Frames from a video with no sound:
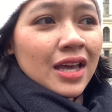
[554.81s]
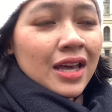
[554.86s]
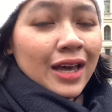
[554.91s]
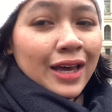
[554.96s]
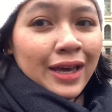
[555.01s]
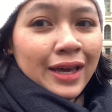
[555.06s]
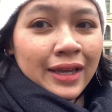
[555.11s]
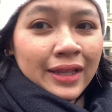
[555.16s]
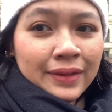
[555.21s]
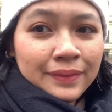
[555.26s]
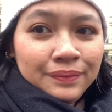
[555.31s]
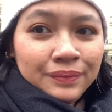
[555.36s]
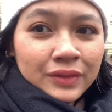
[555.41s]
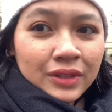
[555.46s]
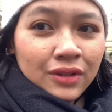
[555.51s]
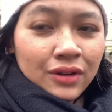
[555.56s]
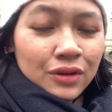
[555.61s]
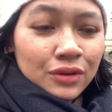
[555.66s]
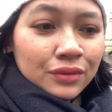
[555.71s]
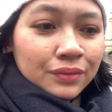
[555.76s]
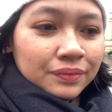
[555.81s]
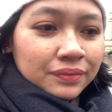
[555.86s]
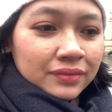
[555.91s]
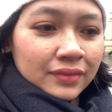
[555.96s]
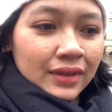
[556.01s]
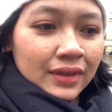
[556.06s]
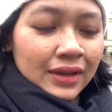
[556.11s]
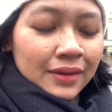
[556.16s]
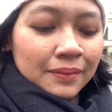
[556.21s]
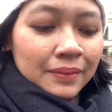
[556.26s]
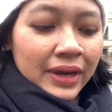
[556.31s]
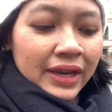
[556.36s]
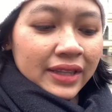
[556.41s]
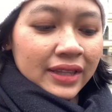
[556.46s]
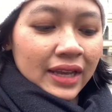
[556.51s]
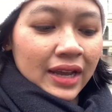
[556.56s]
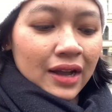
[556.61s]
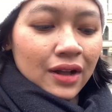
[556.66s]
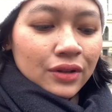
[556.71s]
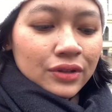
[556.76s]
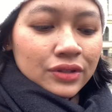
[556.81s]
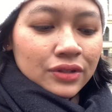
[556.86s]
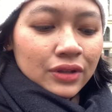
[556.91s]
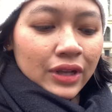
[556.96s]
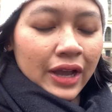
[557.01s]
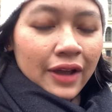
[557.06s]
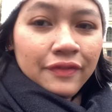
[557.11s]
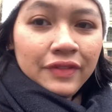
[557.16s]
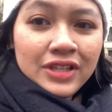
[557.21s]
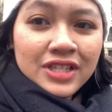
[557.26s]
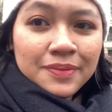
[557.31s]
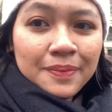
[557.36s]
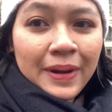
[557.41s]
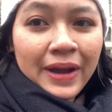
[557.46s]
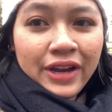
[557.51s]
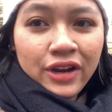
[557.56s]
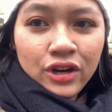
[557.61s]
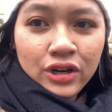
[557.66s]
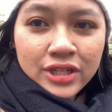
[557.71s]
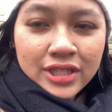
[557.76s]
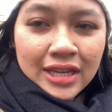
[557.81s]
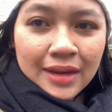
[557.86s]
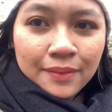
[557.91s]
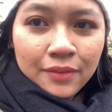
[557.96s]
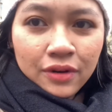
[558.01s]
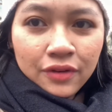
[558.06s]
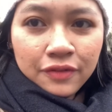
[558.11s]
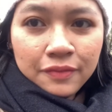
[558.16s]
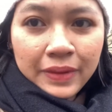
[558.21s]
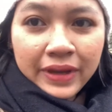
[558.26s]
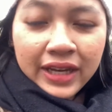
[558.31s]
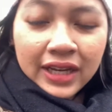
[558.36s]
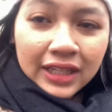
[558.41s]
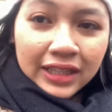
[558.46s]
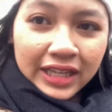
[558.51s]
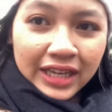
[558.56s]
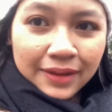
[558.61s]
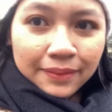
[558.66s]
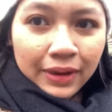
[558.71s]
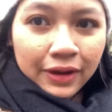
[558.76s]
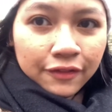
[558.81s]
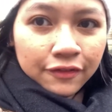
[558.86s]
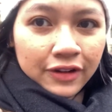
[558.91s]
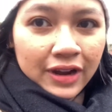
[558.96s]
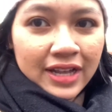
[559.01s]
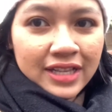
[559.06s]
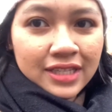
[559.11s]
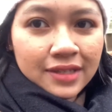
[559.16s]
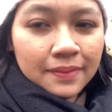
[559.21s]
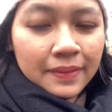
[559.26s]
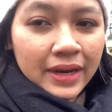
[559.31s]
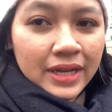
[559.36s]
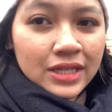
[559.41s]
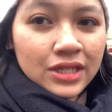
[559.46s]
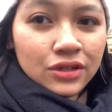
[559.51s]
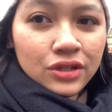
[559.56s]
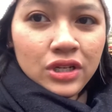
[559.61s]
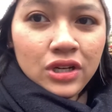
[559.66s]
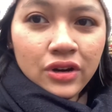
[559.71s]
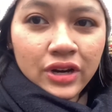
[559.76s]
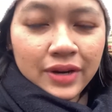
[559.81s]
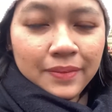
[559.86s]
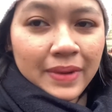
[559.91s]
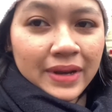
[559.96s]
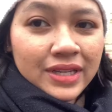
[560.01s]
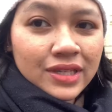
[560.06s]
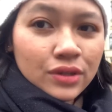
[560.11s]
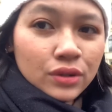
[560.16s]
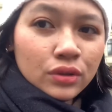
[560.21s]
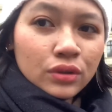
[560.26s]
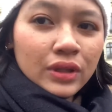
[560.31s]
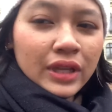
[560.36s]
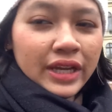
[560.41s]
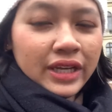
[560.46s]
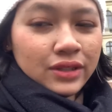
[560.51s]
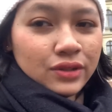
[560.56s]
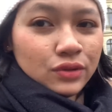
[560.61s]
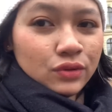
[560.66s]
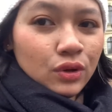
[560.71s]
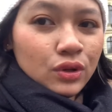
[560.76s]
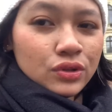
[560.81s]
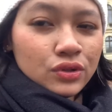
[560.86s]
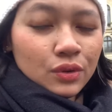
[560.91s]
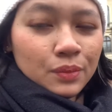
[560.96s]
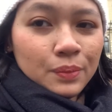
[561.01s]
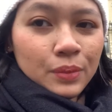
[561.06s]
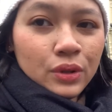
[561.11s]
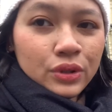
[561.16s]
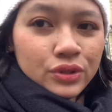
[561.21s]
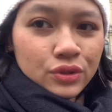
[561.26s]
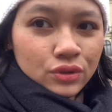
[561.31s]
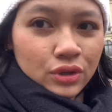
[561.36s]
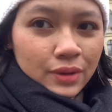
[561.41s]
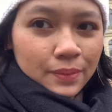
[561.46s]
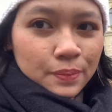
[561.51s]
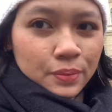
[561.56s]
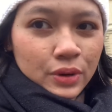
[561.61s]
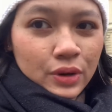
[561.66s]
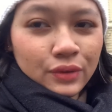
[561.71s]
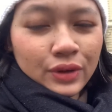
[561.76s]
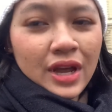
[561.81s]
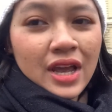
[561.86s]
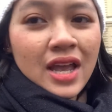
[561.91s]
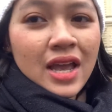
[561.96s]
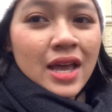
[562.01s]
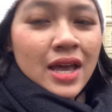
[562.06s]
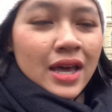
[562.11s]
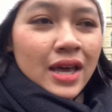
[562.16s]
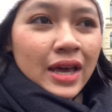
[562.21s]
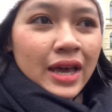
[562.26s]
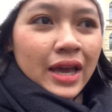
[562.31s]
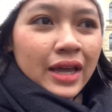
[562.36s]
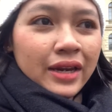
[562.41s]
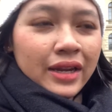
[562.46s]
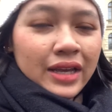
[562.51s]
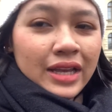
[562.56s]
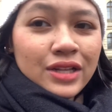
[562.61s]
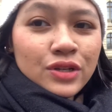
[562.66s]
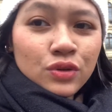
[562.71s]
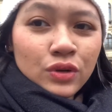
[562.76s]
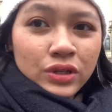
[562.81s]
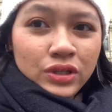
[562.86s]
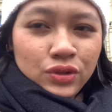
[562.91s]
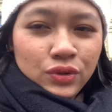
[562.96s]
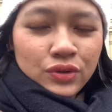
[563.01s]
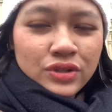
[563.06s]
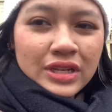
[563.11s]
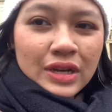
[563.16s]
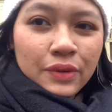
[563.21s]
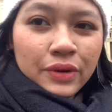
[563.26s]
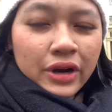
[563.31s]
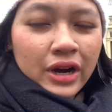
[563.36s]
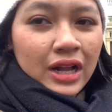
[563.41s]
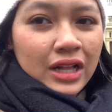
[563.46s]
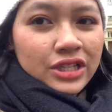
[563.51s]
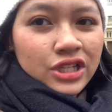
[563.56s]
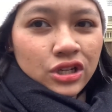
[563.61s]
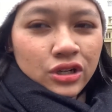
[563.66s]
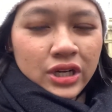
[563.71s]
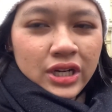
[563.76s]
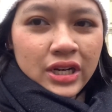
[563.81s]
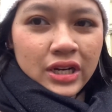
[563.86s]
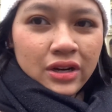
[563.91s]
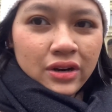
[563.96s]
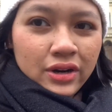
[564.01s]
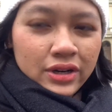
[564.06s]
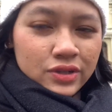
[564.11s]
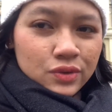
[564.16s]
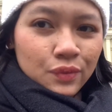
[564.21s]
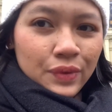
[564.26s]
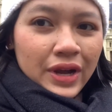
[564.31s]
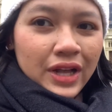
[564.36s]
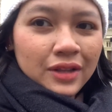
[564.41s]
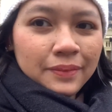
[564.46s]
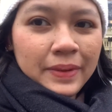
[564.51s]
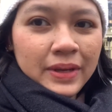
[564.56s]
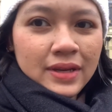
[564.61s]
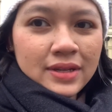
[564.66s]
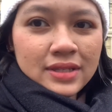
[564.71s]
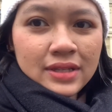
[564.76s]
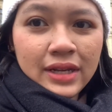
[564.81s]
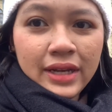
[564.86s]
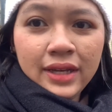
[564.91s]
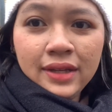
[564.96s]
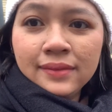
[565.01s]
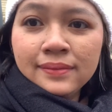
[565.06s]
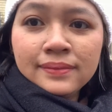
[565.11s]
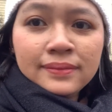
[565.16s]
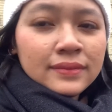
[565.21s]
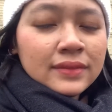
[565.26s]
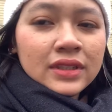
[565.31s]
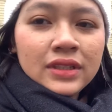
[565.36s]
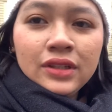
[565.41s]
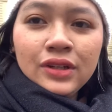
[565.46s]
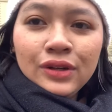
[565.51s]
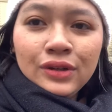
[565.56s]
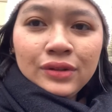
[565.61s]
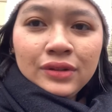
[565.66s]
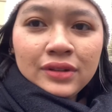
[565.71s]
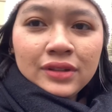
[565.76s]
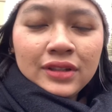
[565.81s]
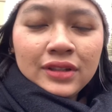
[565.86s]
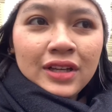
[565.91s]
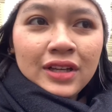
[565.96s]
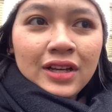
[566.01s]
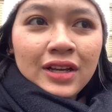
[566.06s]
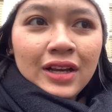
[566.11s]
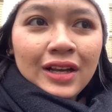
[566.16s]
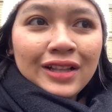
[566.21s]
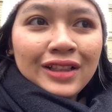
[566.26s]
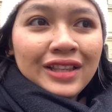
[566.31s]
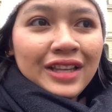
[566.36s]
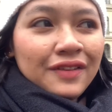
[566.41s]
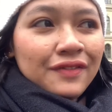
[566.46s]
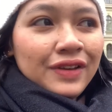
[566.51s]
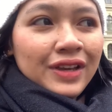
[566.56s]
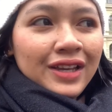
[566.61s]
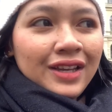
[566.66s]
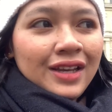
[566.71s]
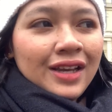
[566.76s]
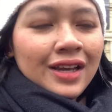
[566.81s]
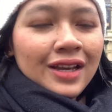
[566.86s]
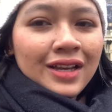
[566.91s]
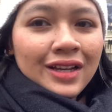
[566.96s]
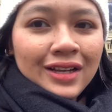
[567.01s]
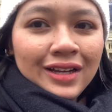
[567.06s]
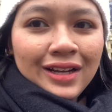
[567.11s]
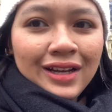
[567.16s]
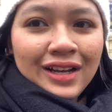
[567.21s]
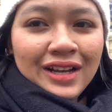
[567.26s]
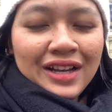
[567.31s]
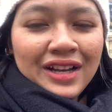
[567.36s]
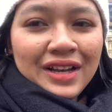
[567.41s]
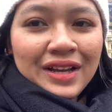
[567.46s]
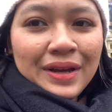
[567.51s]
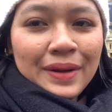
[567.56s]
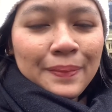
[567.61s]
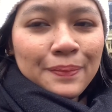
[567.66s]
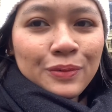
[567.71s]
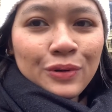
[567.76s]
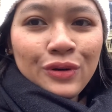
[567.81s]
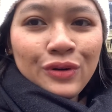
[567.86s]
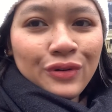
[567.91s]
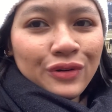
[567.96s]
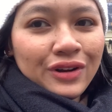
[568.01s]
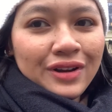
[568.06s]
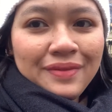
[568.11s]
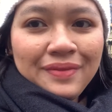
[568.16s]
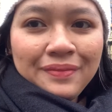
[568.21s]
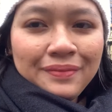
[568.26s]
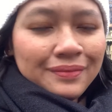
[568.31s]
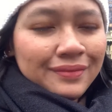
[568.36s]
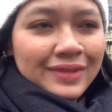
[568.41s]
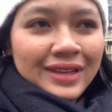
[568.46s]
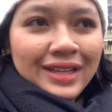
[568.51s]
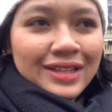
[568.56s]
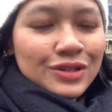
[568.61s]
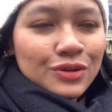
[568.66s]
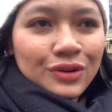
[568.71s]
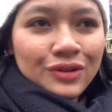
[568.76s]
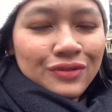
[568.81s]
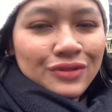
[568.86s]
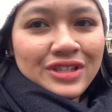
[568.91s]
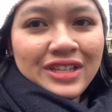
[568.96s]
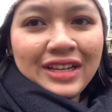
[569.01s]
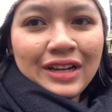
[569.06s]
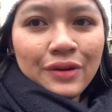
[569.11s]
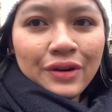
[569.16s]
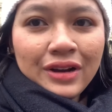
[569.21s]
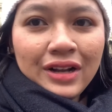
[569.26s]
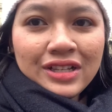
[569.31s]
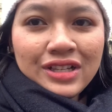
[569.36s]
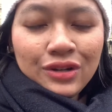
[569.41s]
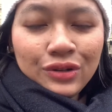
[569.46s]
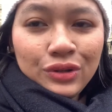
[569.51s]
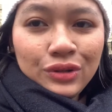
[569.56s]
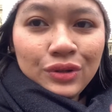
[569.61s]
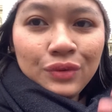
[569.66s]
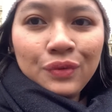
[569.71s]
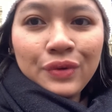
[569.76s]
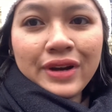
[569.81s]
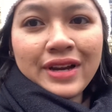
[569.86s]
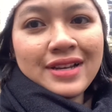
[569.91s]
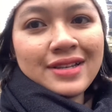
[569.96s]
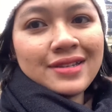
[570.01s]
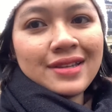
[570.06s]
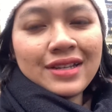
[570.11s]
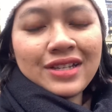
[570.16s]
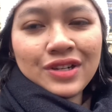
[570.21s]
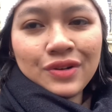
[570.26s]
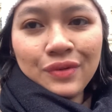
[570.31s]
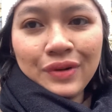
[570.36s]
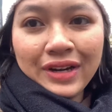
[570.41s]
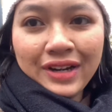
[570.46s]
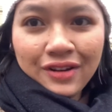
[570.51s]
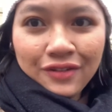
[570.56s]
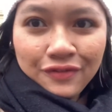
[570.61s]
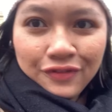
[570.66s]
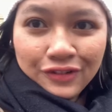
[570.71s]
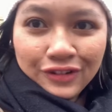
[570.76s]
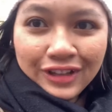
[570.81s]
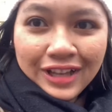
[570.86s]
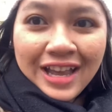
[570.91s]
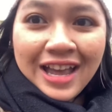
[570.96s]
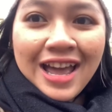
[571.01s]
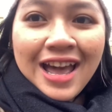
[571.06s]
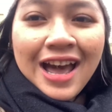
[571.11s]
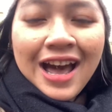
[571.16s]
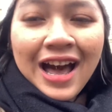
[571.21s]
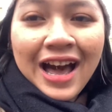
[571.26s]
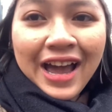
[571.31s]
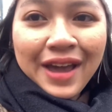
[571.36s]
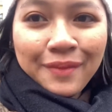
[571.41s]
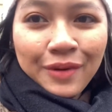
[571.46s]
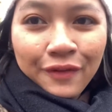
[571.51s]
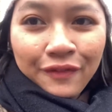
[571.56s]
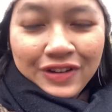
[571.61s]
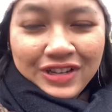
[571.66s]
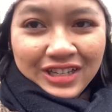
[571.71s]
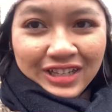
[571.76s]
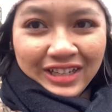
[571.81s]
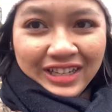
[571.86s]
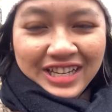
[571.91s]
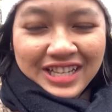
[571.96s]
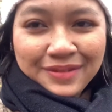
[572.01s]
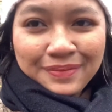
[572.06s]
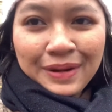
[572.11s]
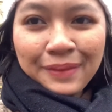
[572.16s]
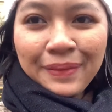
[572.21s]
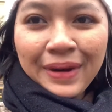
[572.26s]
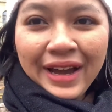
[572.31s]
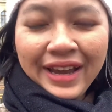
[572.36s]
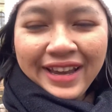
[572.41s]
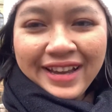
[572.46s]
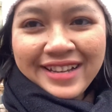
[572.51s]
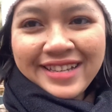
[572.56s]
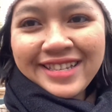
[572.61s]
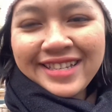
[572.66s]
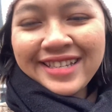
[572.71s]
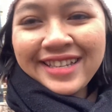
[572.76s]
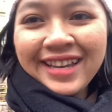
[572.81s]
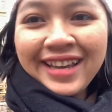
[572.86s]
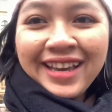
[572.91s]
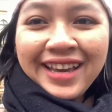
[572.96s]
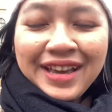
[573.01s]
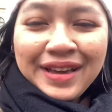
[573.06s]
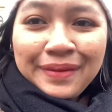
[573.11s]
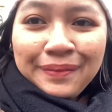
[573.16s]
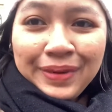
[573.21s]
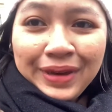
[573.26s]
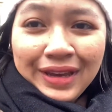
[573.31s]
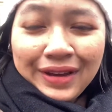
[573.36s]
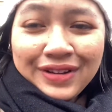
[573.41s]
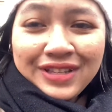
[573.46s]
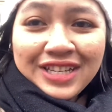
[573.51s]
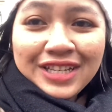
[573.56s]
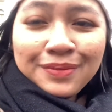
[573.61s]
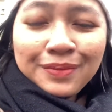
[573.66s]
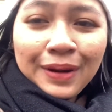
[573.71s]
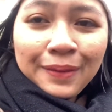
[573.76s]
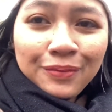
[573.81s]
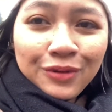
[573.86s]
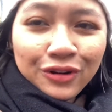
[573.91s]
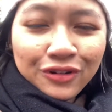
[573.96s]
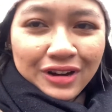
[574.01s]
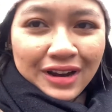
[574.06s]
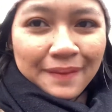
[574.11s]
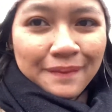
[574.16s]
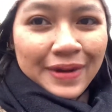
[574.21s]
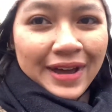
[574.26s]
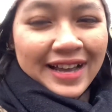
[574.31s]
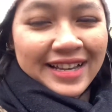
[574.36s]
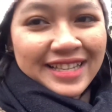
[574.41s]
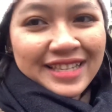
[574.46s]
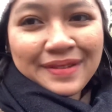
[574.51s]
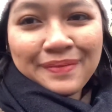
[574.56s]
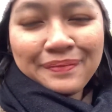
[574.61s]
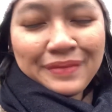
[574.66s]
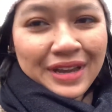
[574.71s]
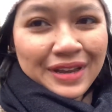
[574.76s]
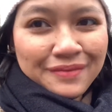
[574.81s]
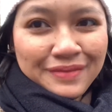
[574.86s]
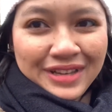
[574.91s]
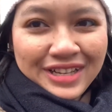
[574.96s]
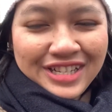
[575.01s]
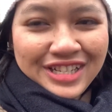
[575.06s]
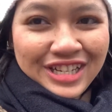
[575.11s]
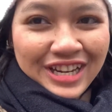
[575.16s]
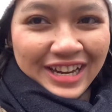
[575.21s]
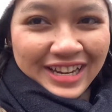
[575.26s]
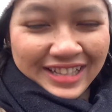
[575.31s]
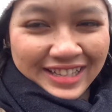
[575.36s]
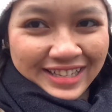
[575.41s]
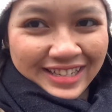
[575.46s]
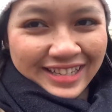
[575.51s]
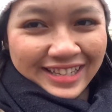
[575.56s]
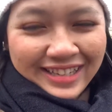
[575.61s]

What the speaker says: And you know, by that I also have inspired some of my colleagues, my friends, my junior in my school, like to also bold to go abroad and introduce our culture here as well. Because like, you know, living abroad or introducing our culture to the world is such a wonderful. I'm officially IISMA bias, because IISMA program has made me change